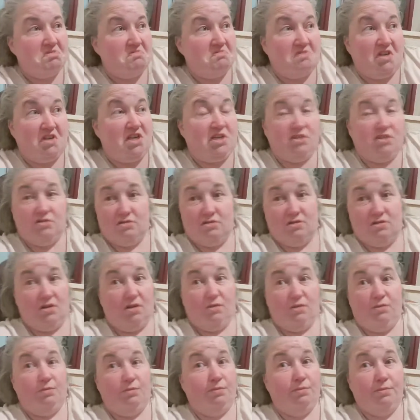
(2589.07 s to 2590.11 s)
he doesn't
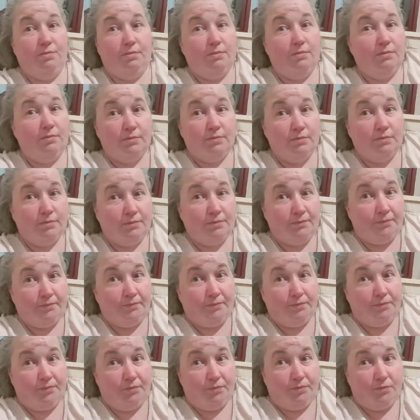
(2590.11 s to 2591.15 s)
know
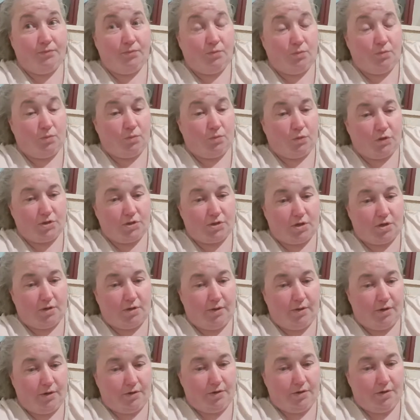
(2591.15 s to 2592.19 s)
what's
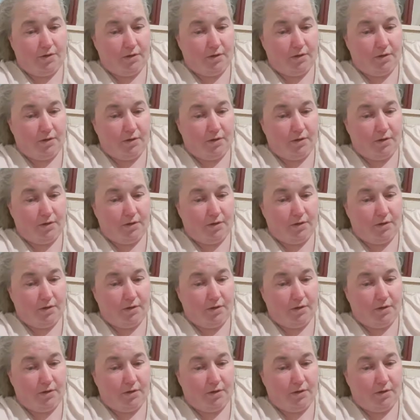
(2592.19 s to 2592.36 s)
going on.